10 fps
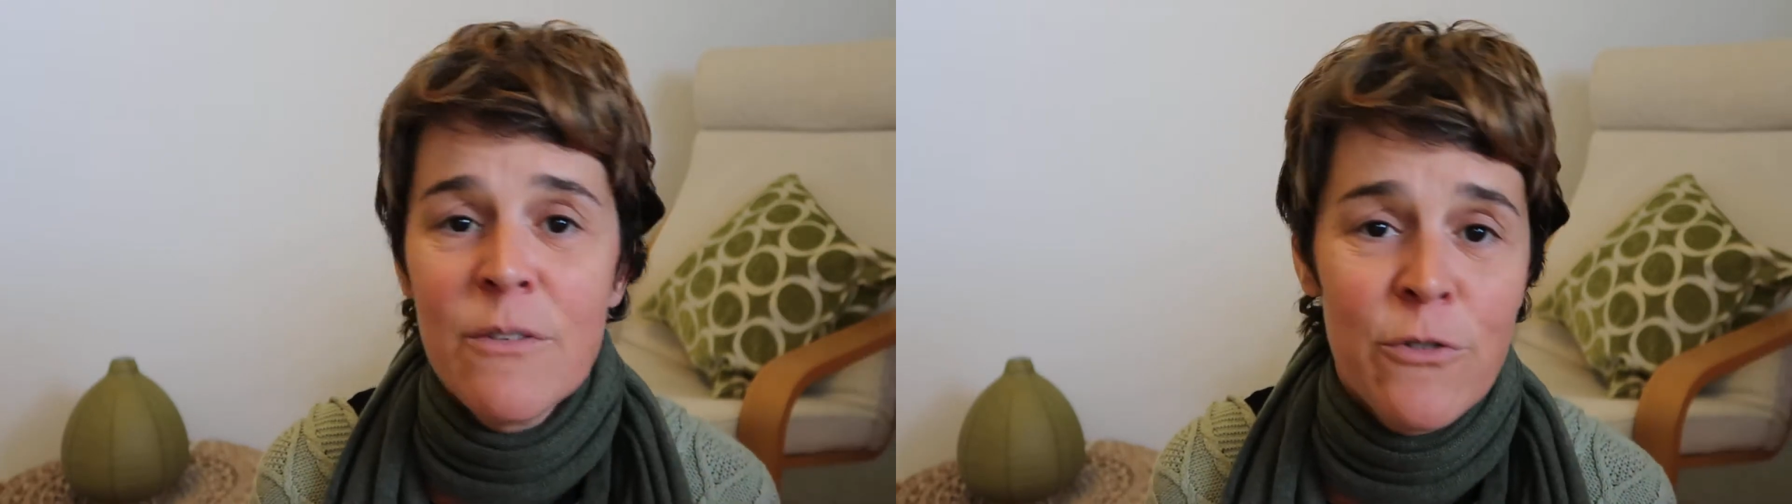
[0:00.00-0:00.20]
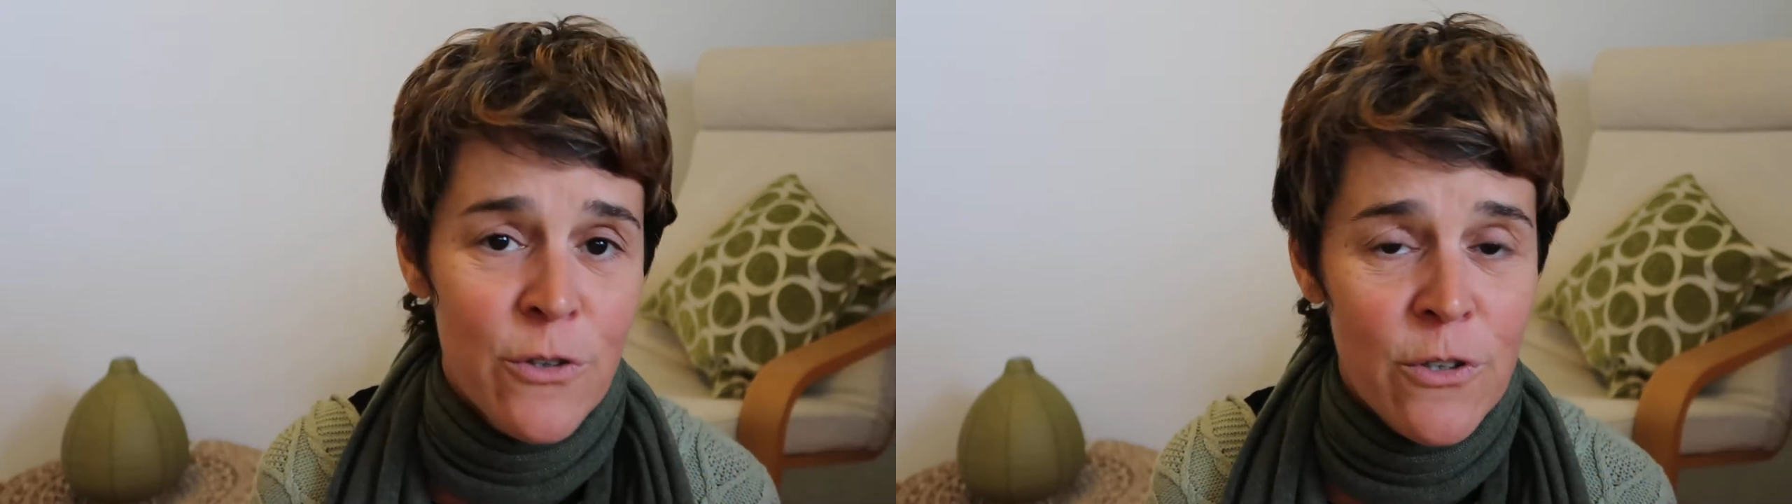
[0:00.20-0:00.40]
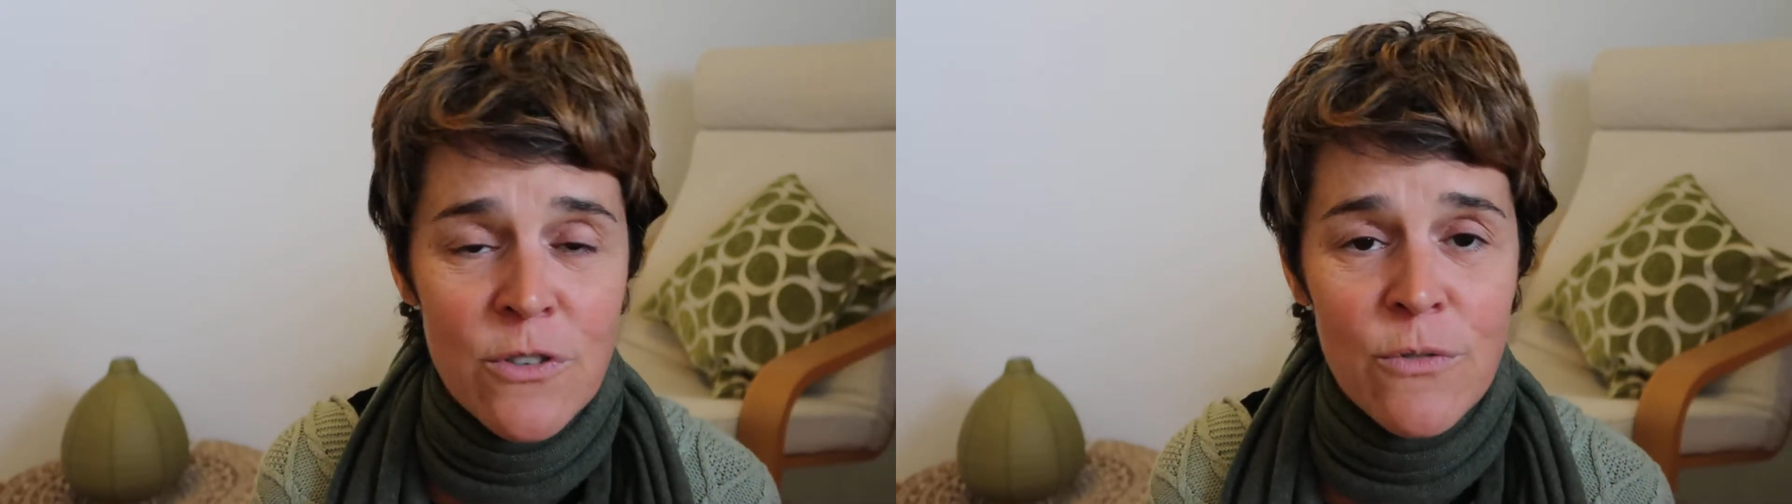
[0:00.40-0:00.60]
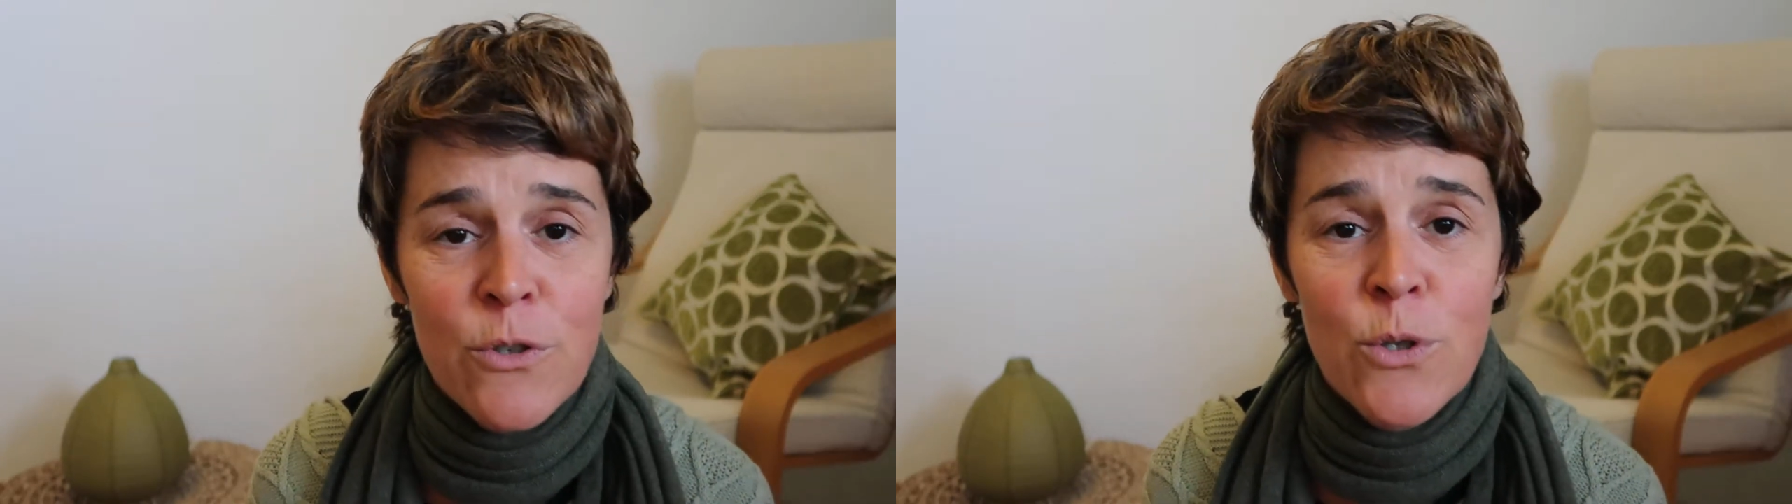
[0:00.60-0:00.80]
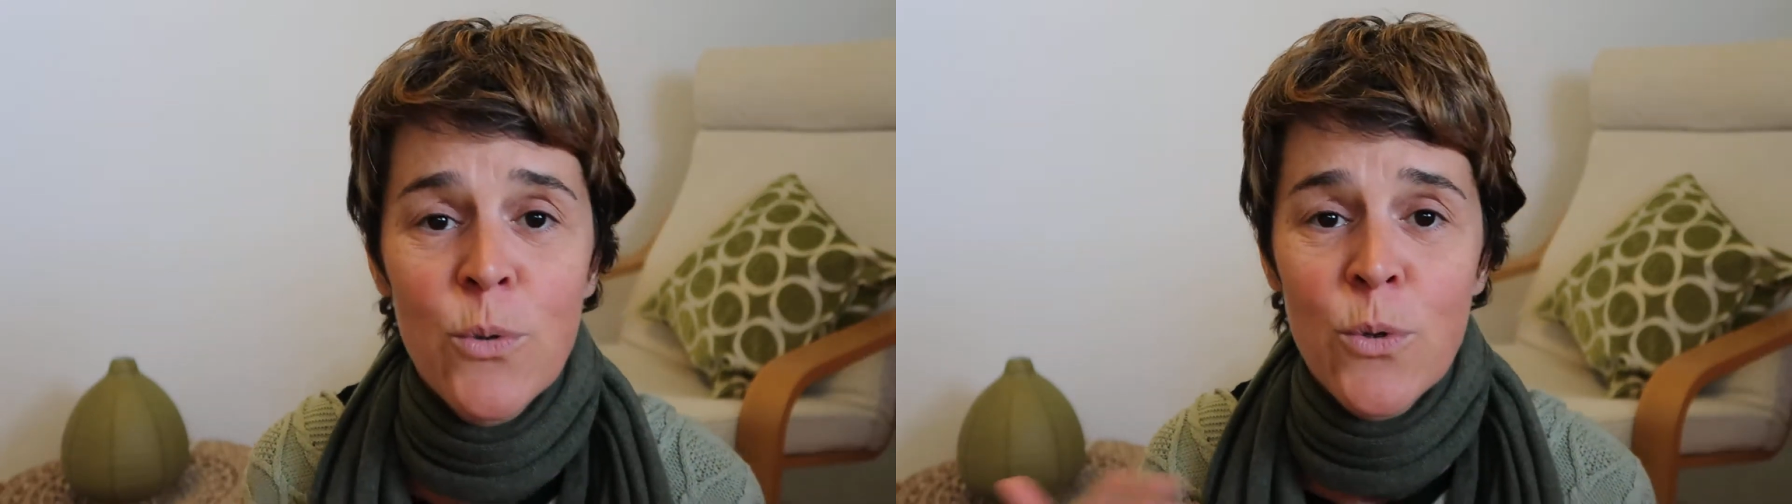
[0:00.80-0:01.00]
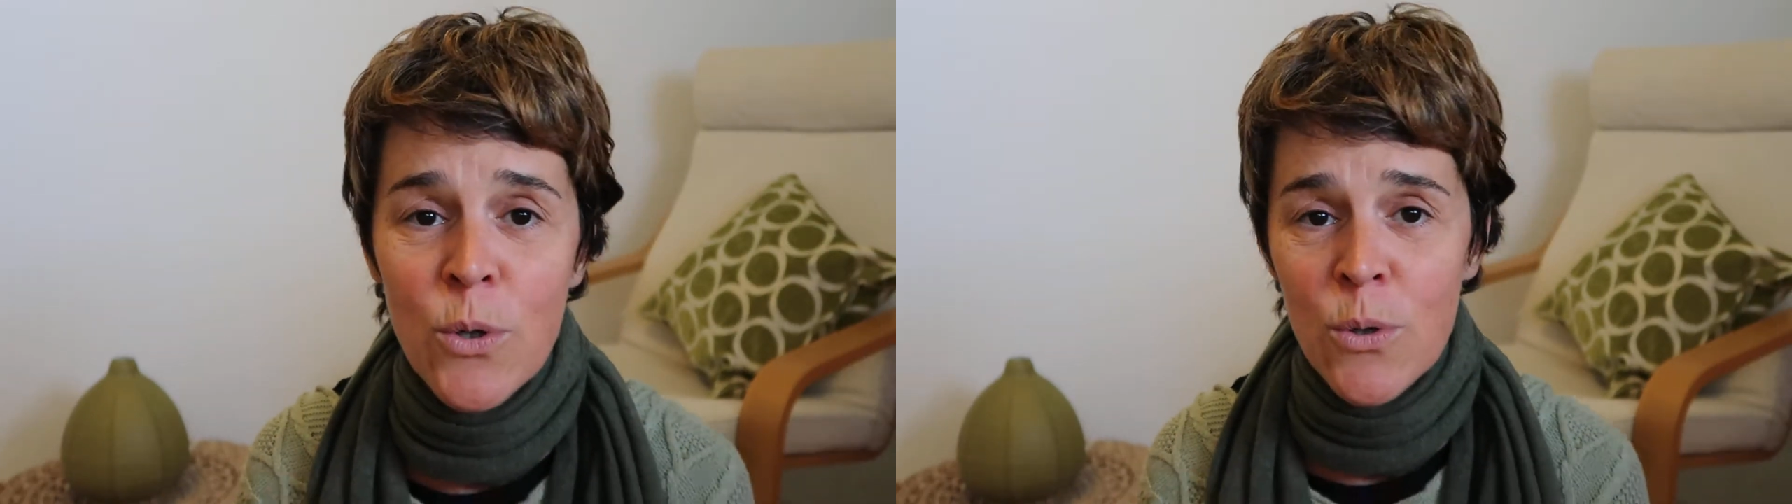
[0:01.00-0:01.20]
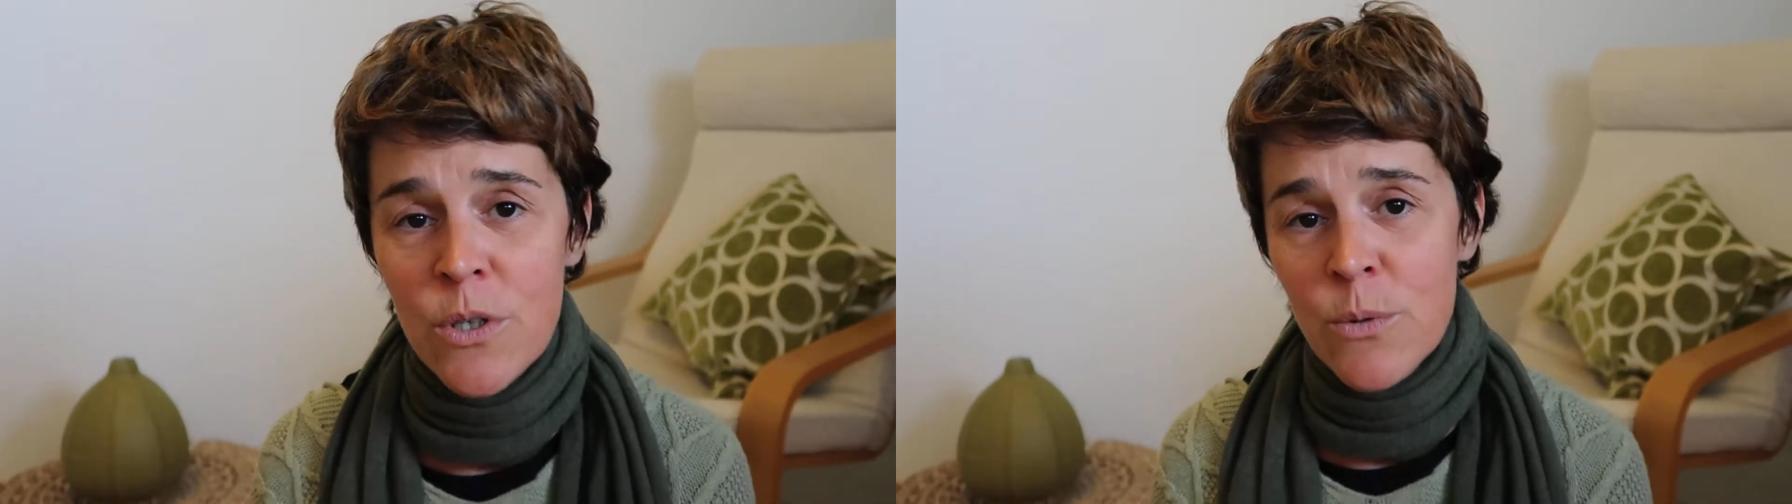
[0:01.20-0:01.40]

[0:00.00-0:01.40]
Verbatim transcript: for those of you who know